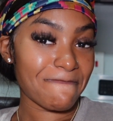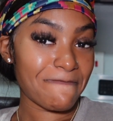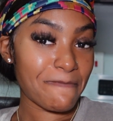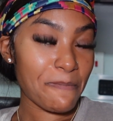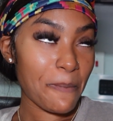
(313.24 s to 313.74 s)

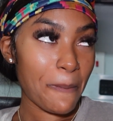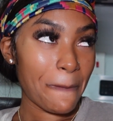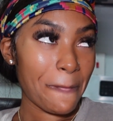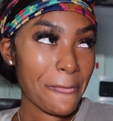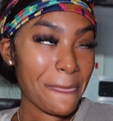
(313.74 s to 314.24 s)
Ah, them
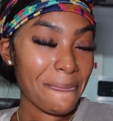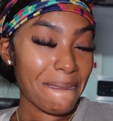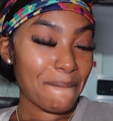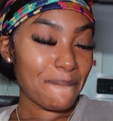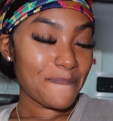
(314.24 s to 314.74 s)
something, you know.
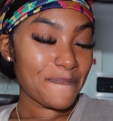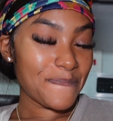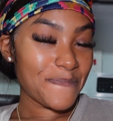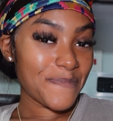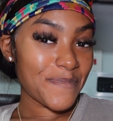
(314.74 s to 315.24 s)
People on the
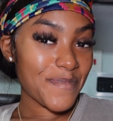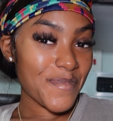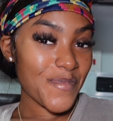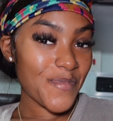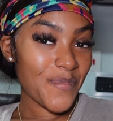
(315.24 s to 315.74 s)
floor, in
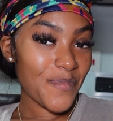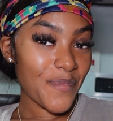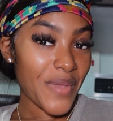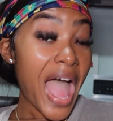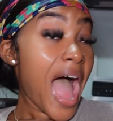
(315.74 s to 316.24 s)
the
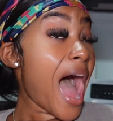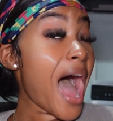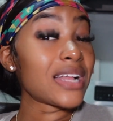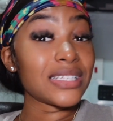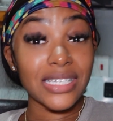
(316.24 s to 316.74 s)
afternoon.
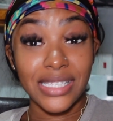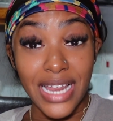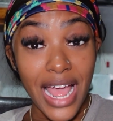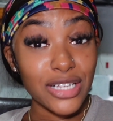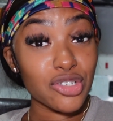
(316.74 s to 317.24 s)
Honestly
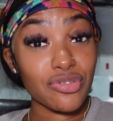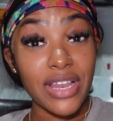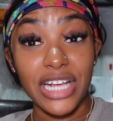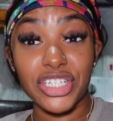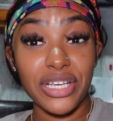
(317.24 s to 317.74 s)
and truly,
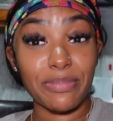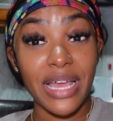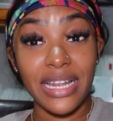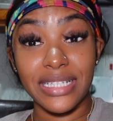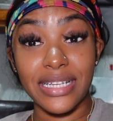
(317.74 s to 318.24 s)
I she me
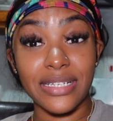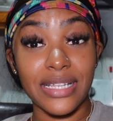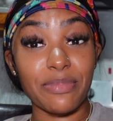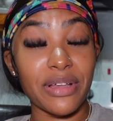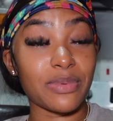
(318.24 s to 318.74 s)
get the things
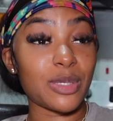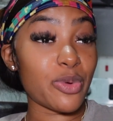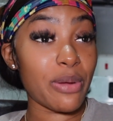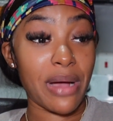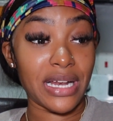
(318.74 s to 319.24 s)
that me have
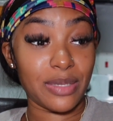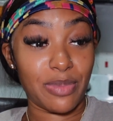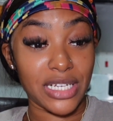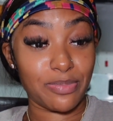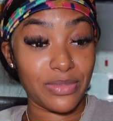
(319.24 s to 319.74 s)
spirit body
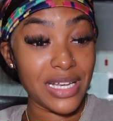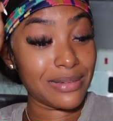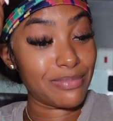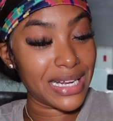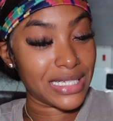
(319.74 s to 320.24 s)
splash,
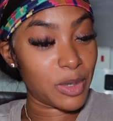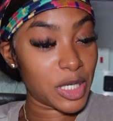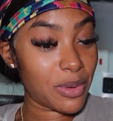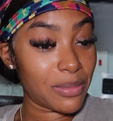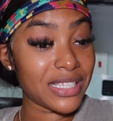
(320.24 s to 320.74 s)
little body splash
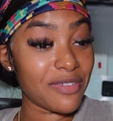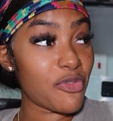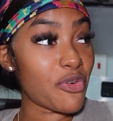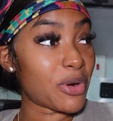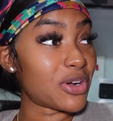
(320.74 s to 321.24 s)
for said
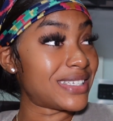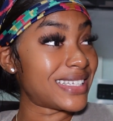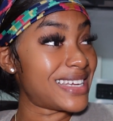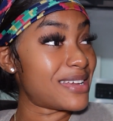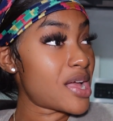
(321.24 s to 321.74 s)
before I go to sleep.